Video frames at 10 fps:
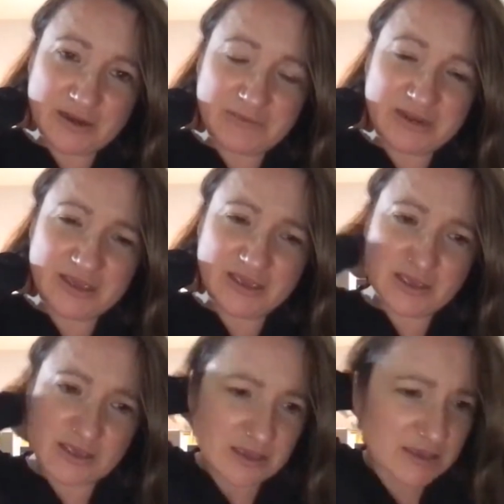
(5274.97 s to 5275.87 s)
I mean, I,
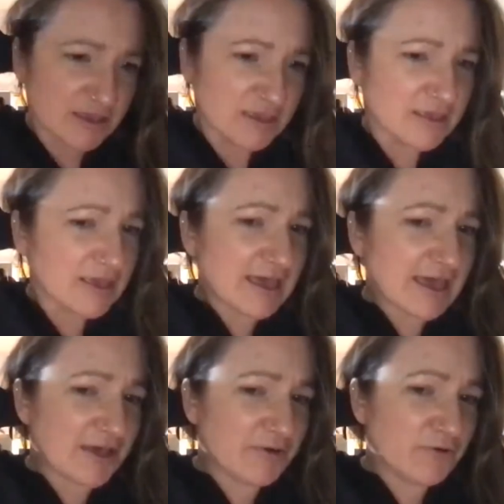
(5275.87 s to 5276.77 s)
I
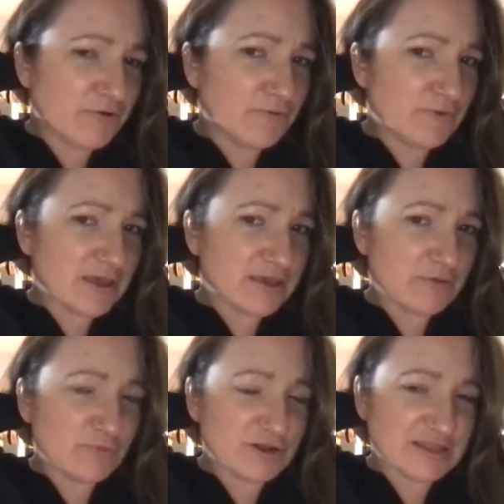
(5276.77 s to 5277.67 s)
how uh,
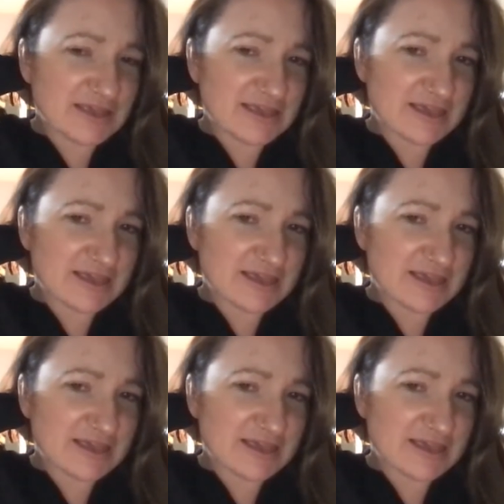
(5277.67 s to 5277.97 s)
what are the?